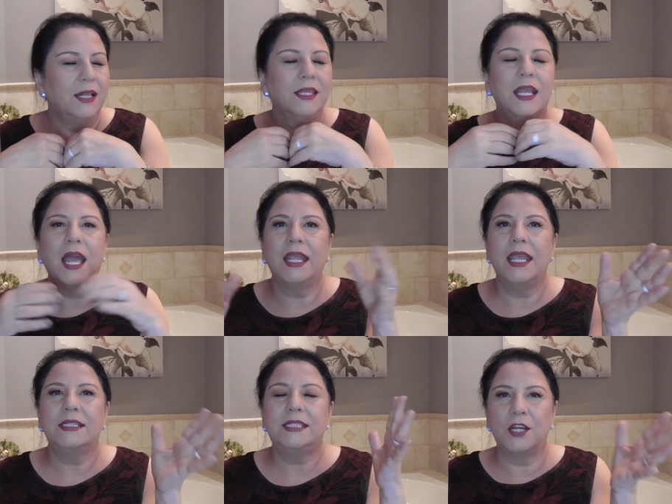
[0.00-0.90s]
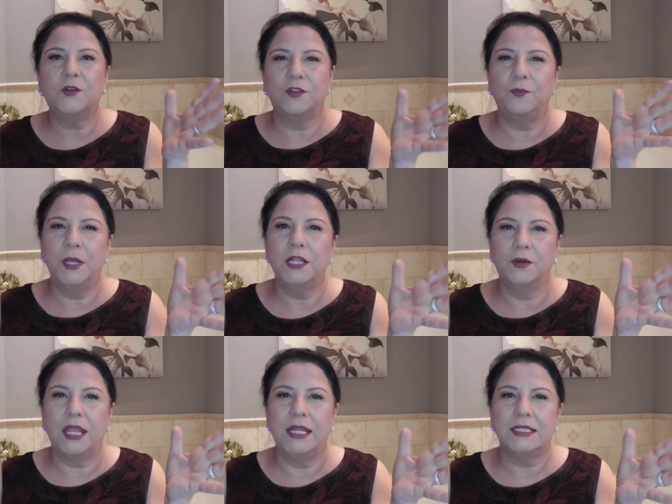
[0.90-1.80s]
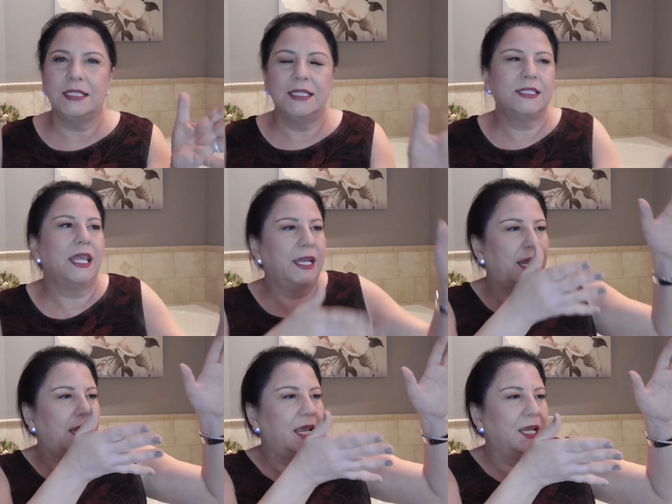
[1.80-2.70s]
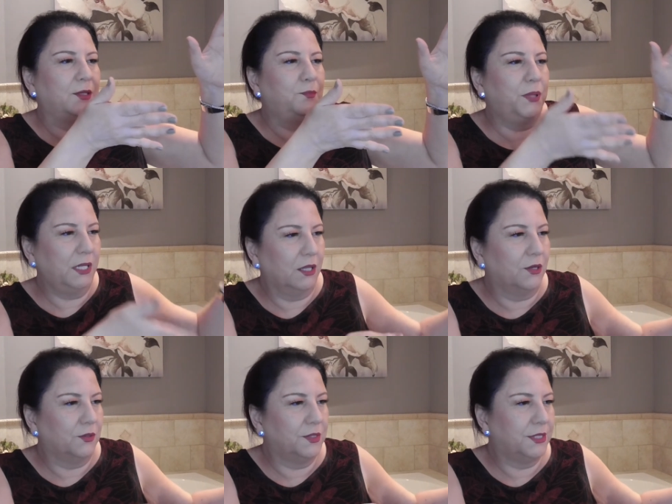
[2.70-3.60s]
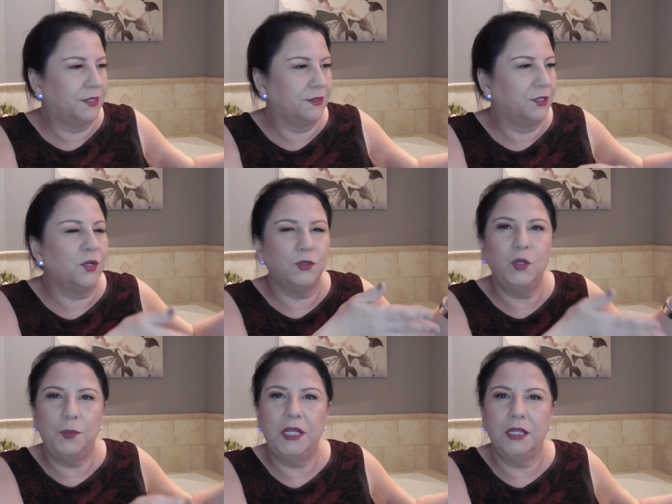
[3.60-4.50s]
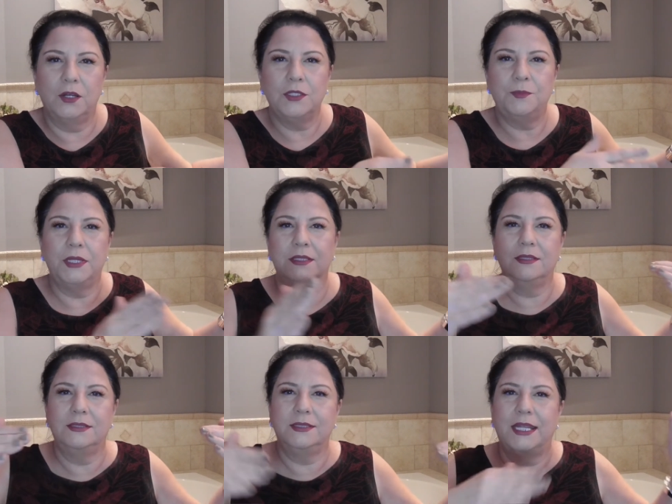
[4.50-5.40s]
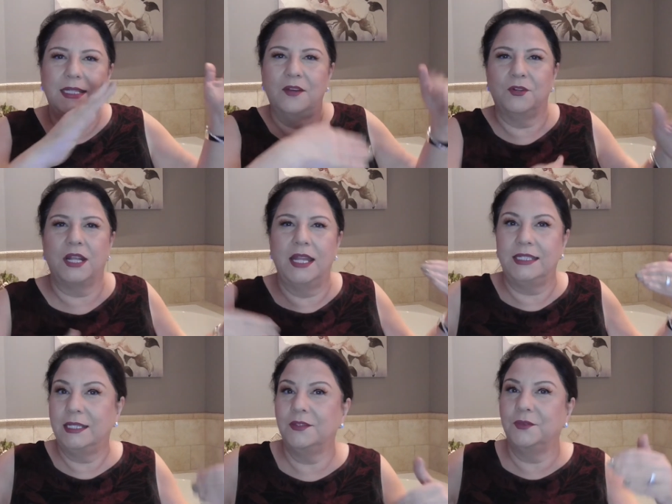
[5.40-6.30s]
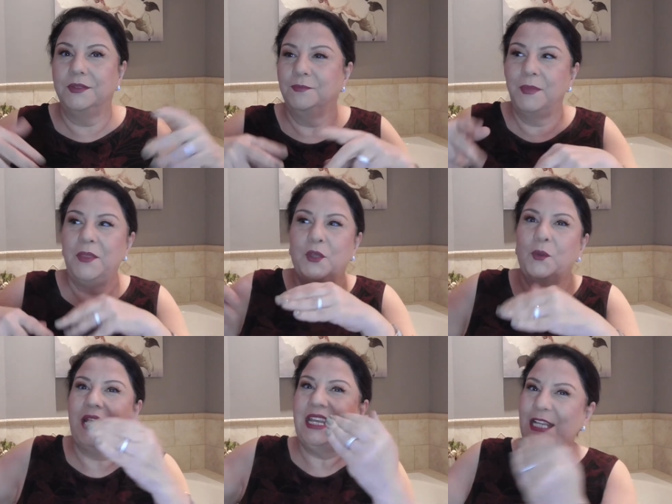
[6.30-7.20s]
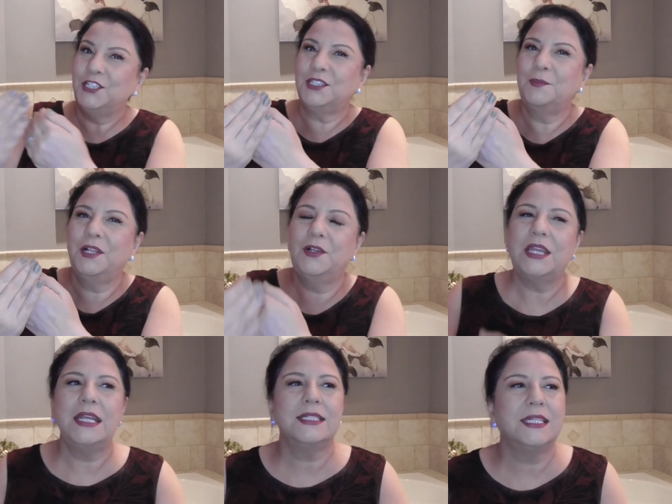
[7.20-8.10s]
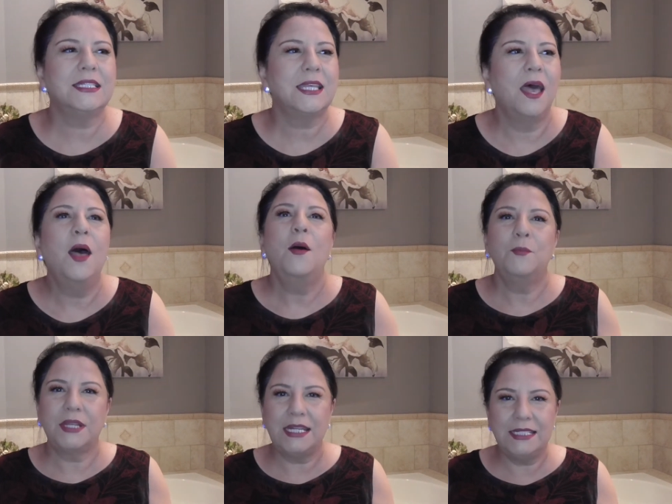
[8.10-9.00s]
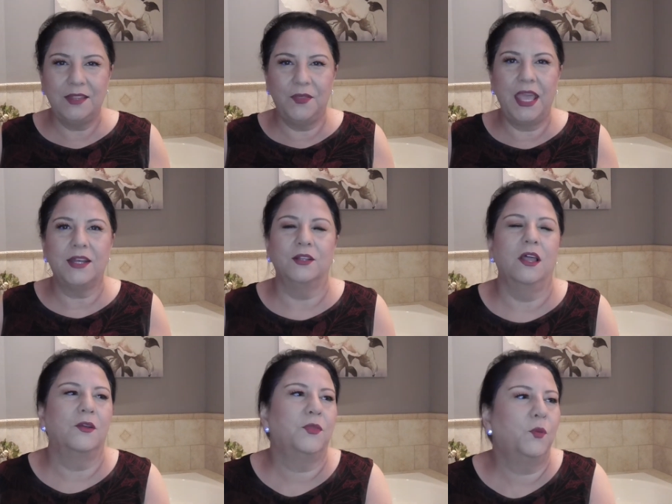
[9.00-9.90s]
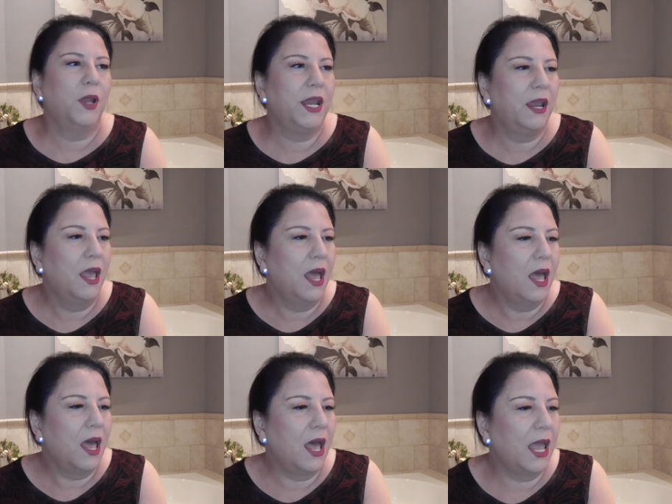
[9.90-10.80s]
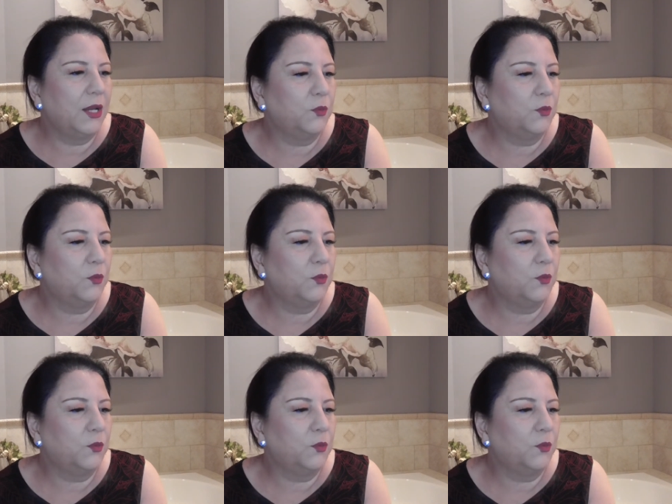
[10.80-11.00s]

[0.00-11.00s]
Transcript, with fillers: like I had decorative pillowcases and I had pillows, you know, new pillows, but they never got made their way into the pillowcases, but I did that along the way. I